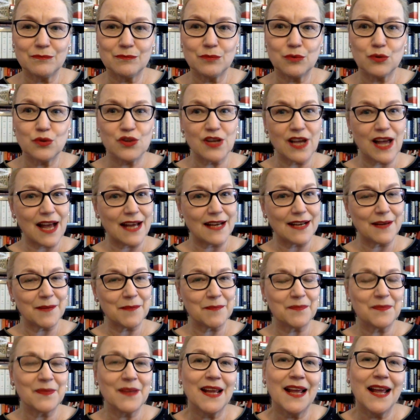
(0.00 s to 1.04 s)
Bouziane,
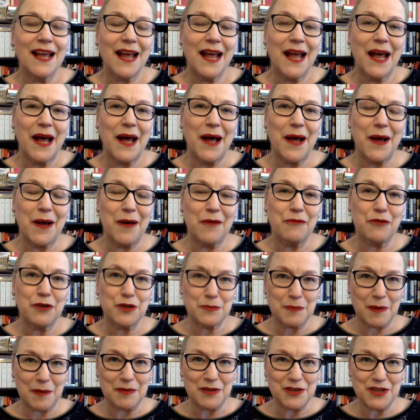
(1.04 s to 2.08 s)
uh, first
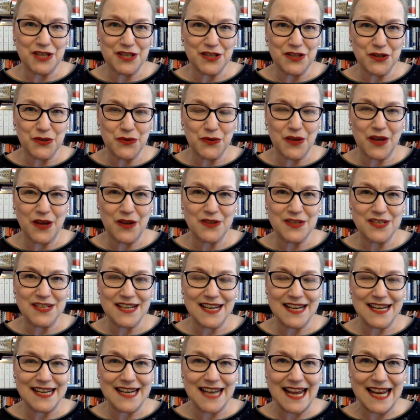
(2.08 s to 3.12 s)
published in
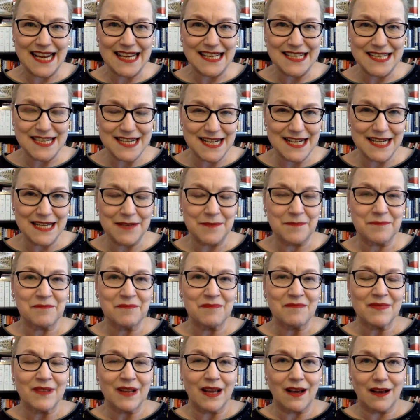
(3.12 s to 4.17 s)
2018.
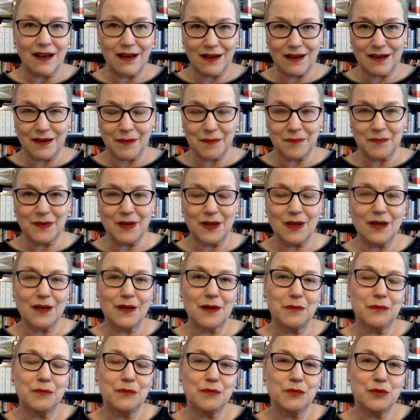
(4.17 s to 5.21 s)
Um, um
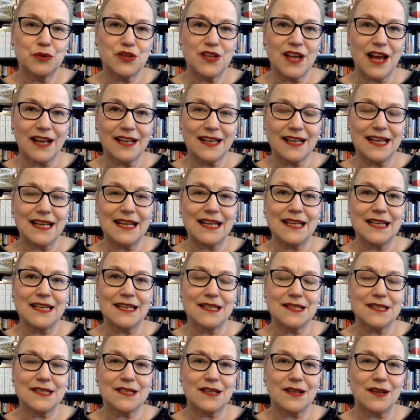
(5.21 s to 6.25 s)
Bouziane
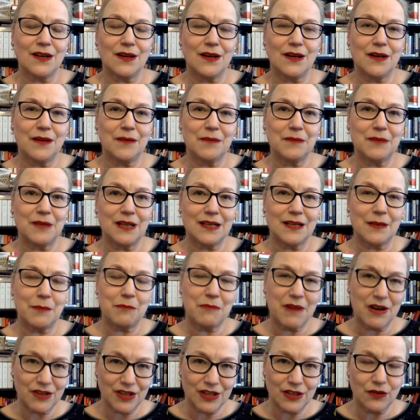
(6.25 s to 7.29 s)
is um, an
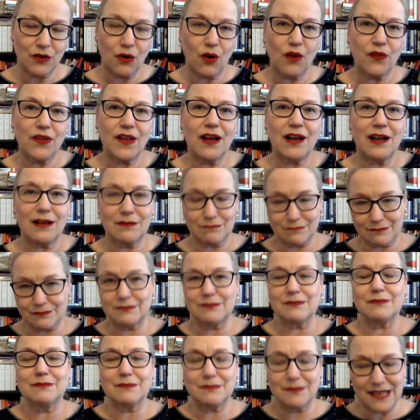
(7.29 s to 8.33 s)
American author.
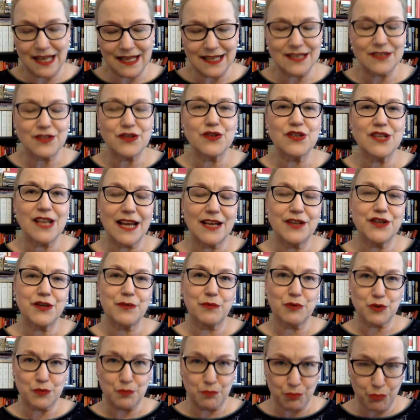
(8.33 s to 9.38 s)
That is to say, she
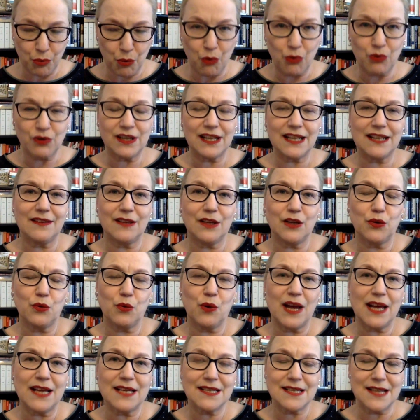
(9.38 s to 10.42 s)
was born in the
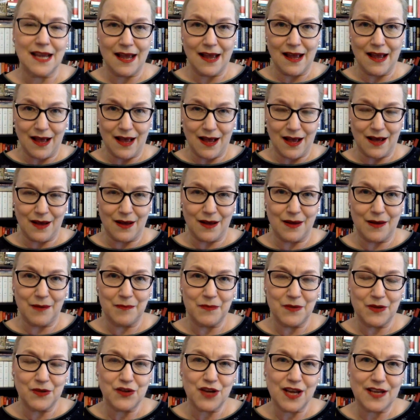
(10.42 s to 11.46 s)
US.
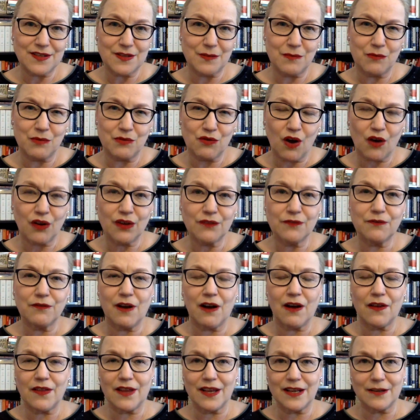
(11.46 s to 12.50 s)
Um, she has a Moroccan
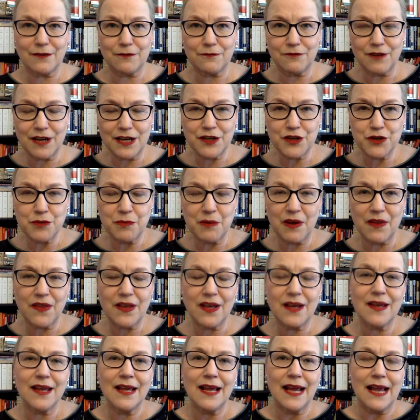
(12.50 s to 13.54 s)
father and a French
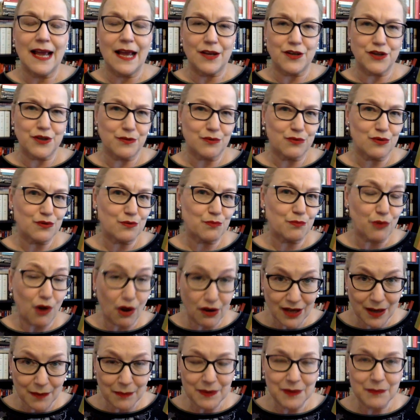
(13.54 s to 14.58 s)
mother. She was
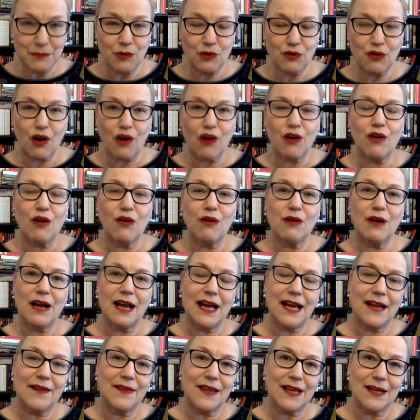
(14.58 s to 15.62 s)
brought up in Morocco
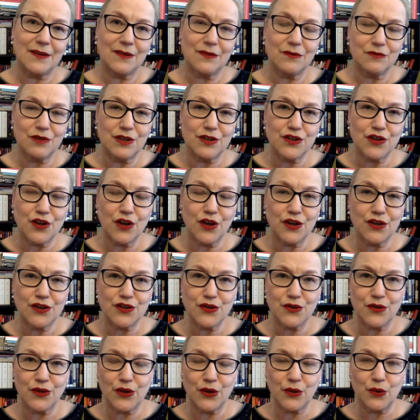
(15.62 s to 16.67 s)
and then returned
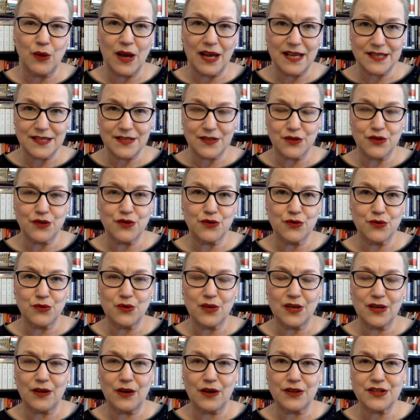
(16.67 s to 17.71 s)
to the US to do
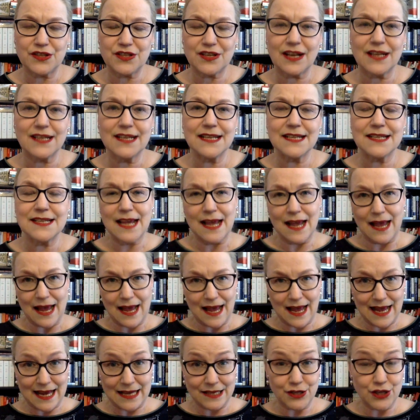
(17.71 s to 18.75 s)
her studies.
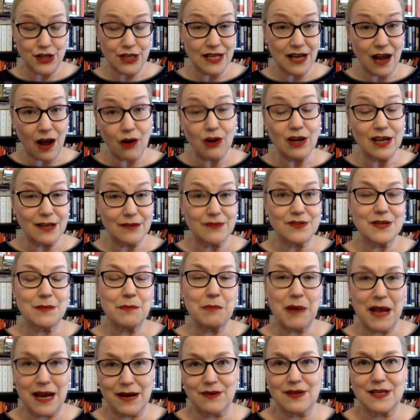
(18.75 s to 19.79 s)
And she now lives in
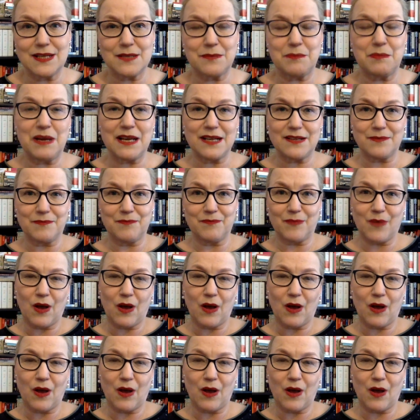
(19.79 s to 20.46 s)
Paris. But